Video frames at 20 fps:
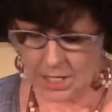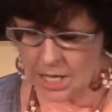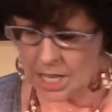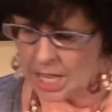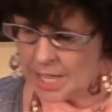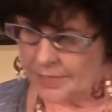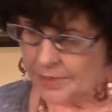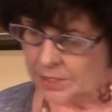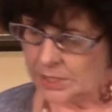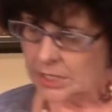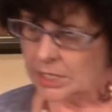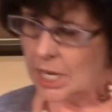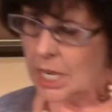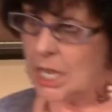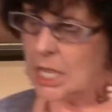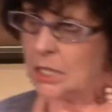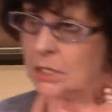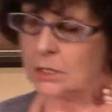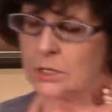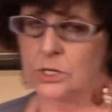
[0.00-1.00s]
And the
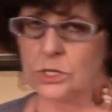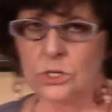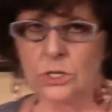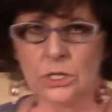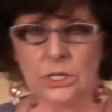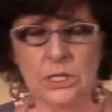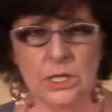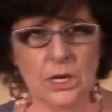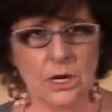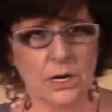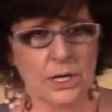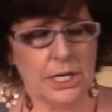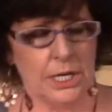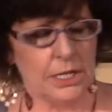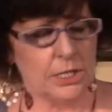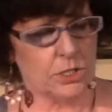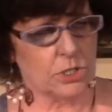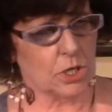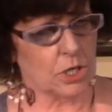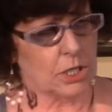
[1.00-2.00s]
tailor stood there and
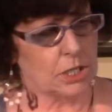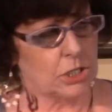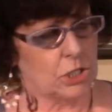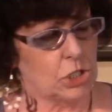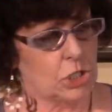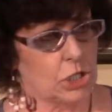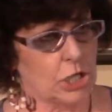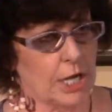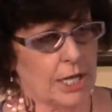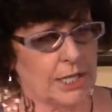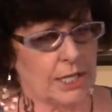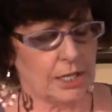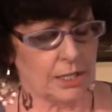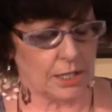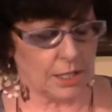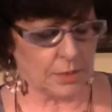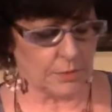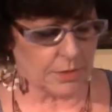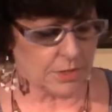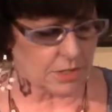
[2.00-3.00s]
he started shaking
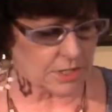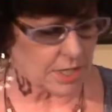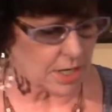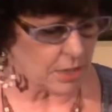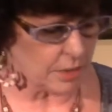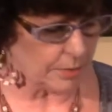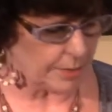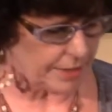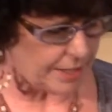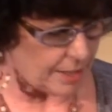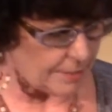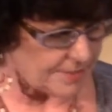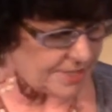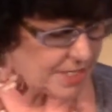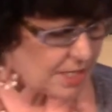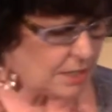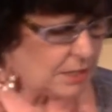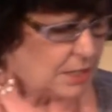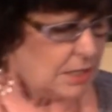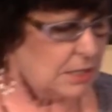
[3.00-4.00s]
and he was terribly
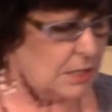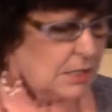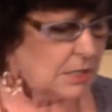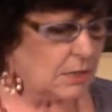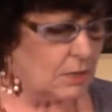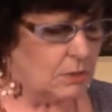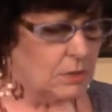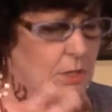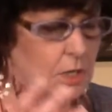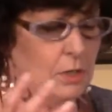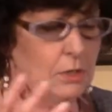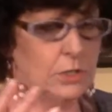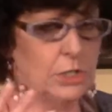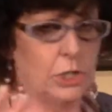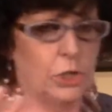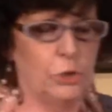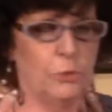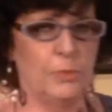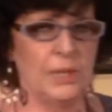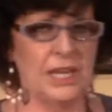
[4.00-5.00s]
upset. And he says, "Oh no,
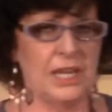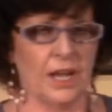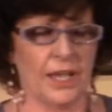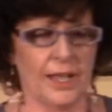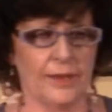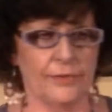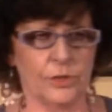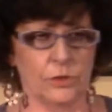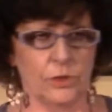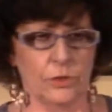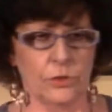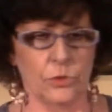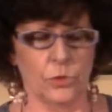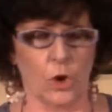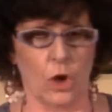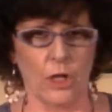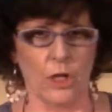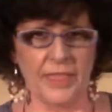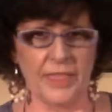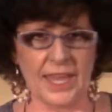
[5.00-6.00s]
do you mean I have to go through
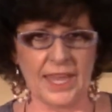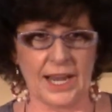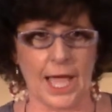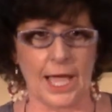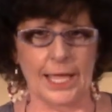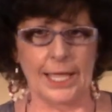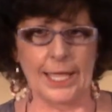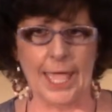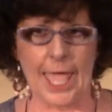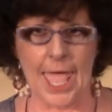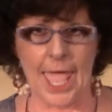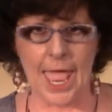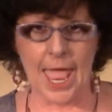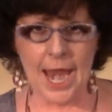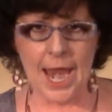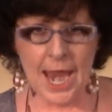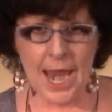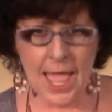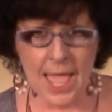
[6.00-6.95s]
all that again?"